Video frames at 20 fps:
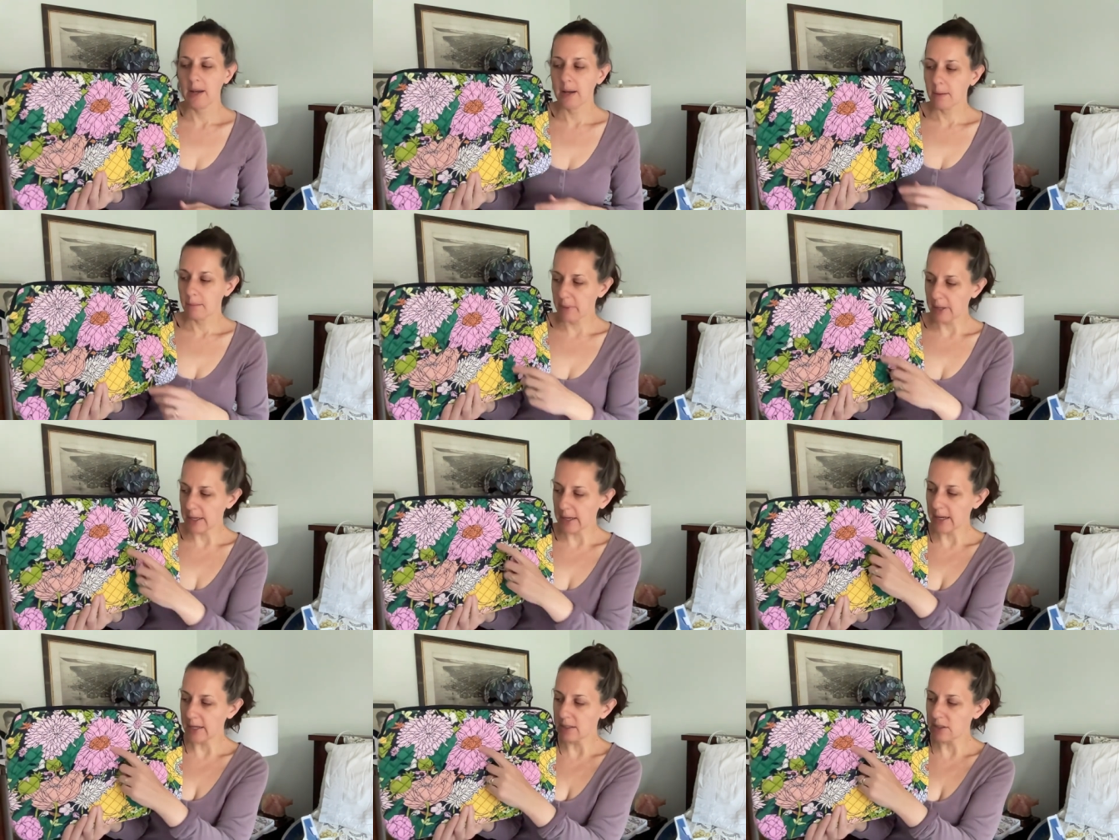
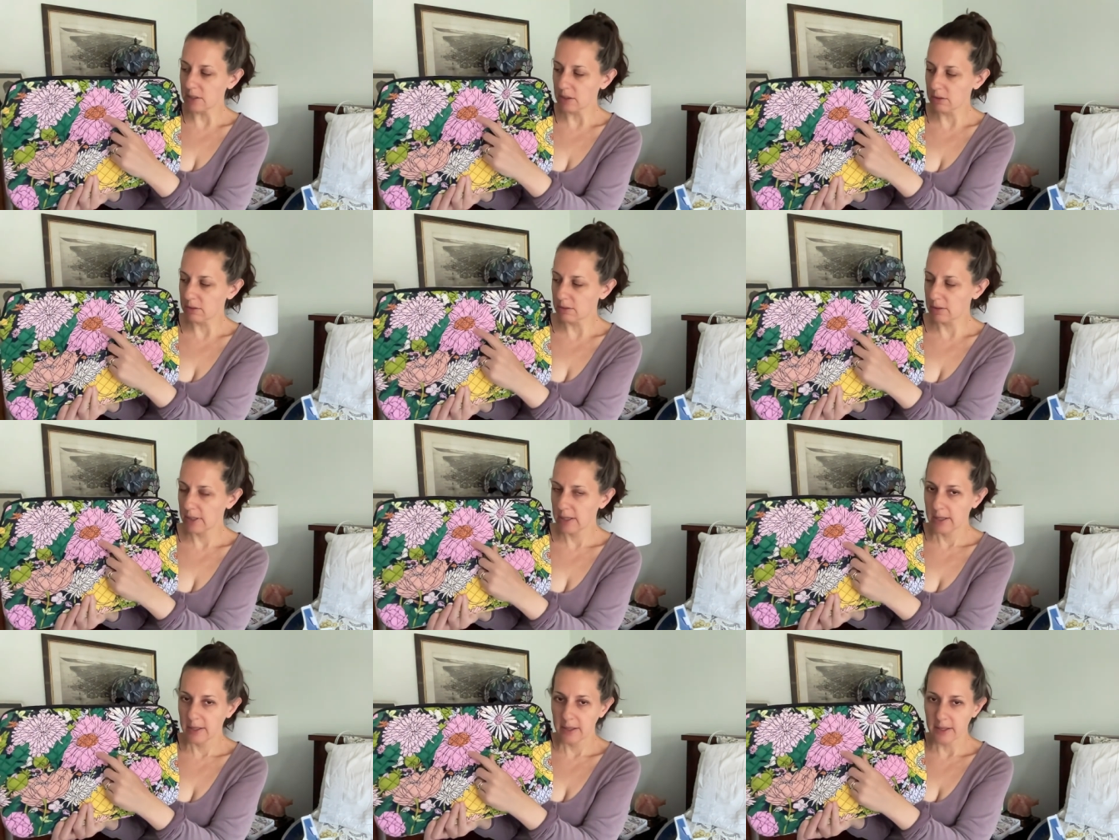But I don't,
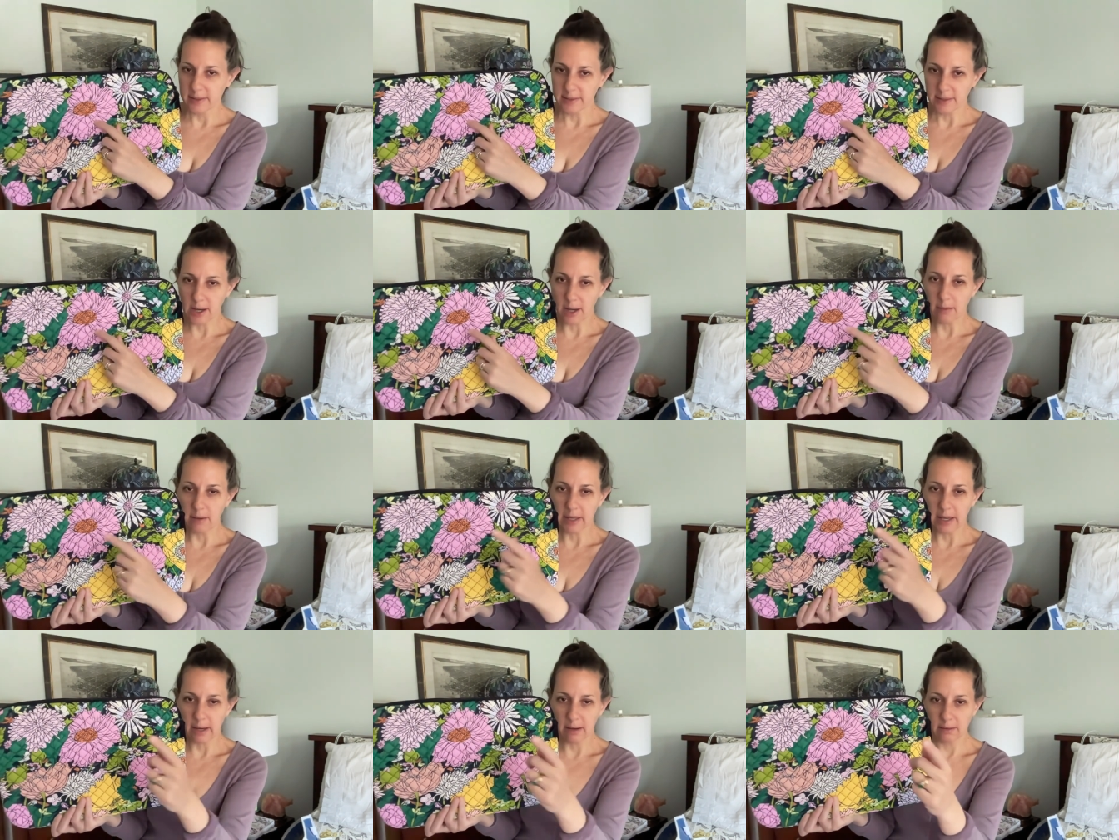it's
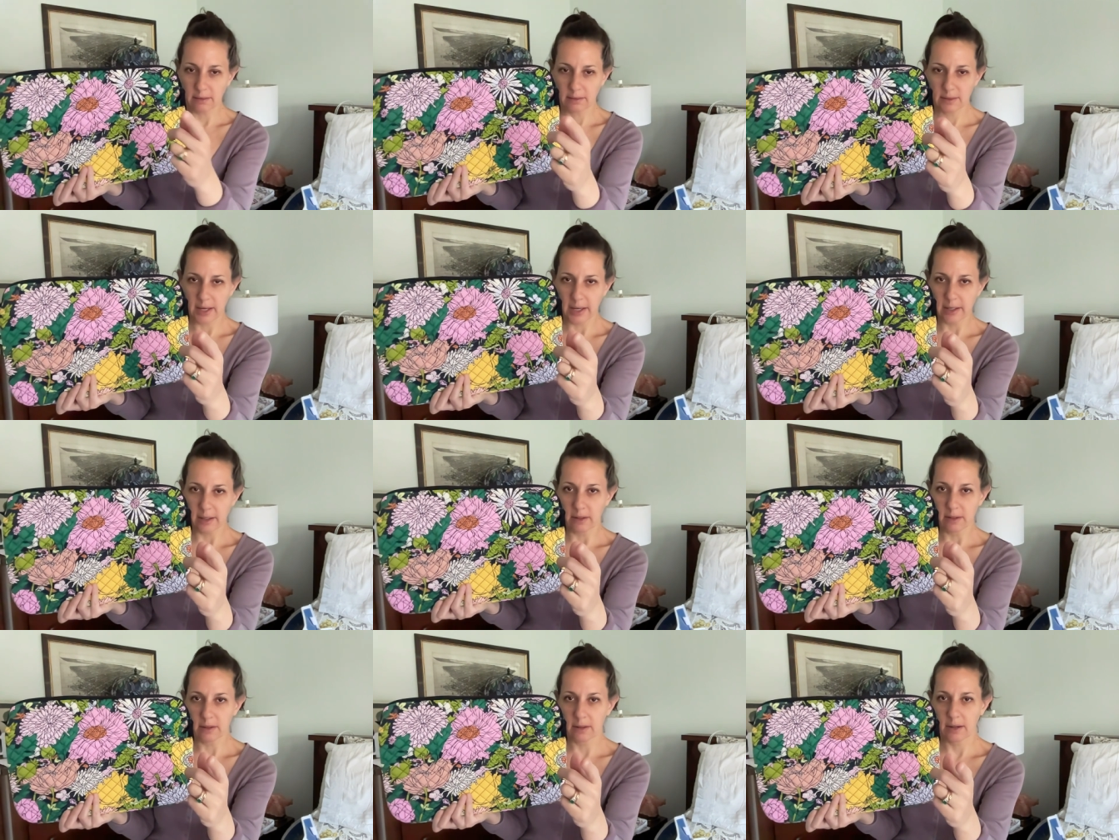coming out
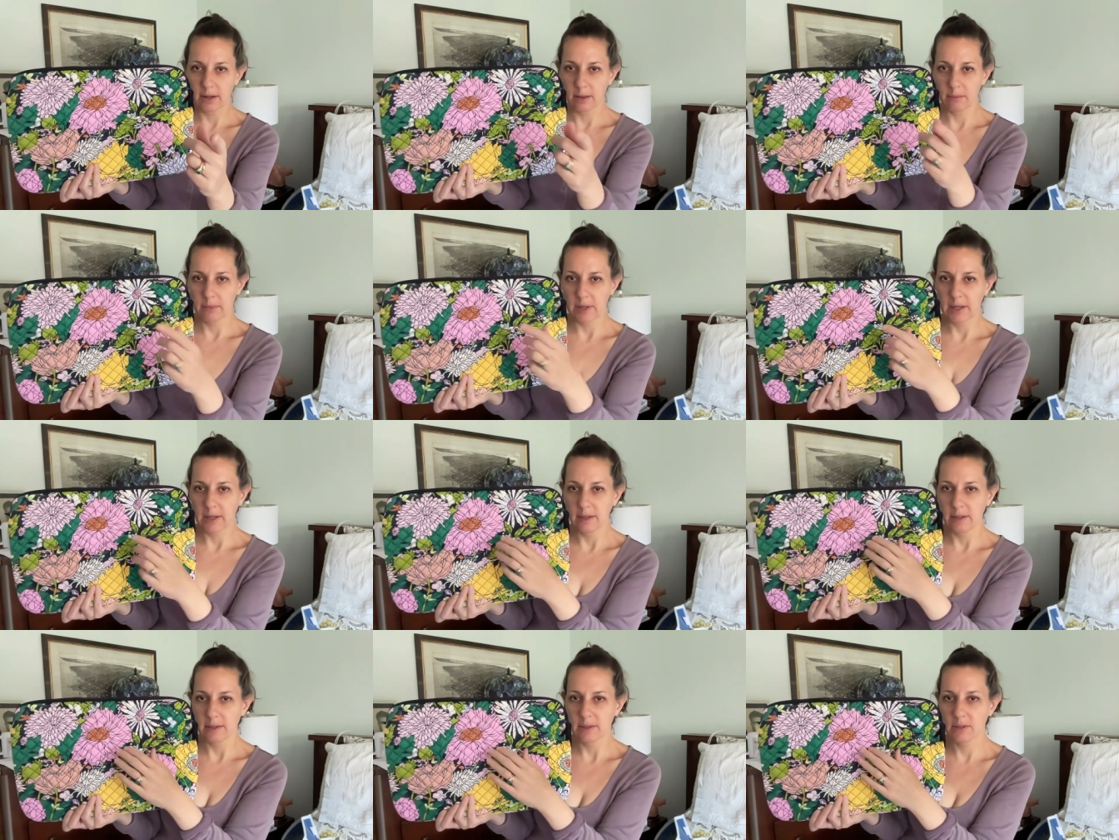lighter on
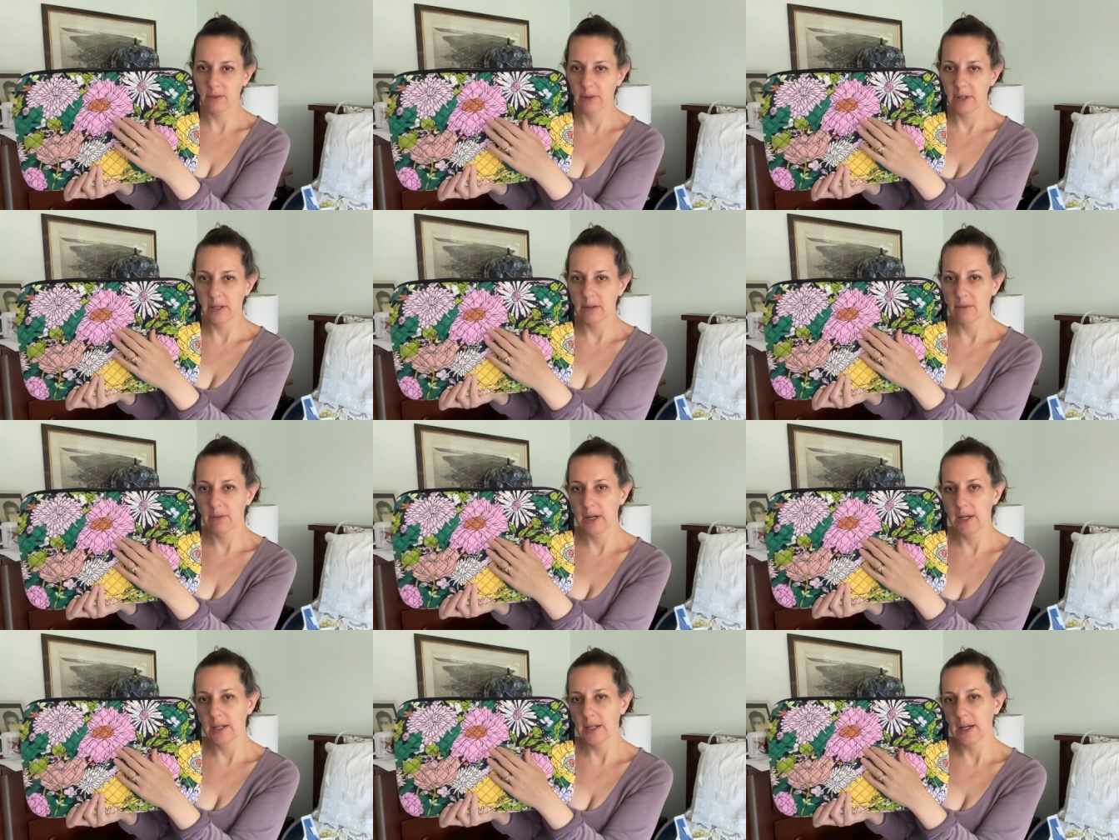my screen
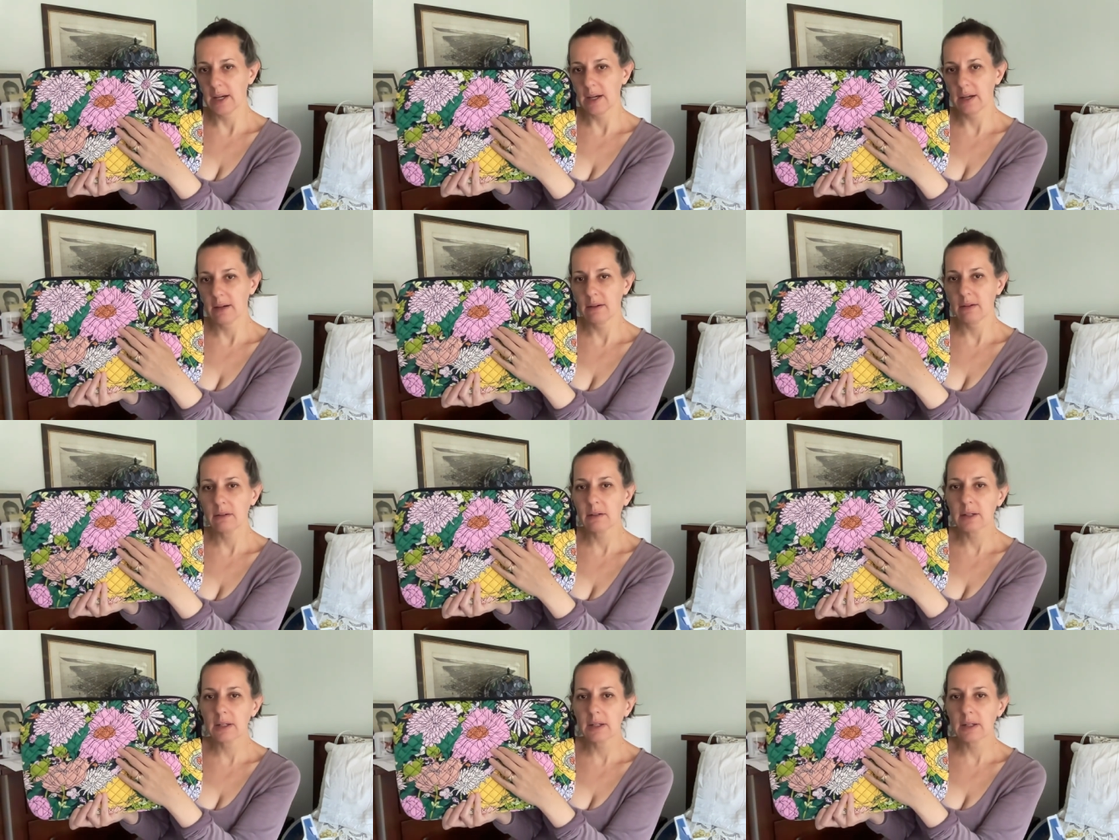right now,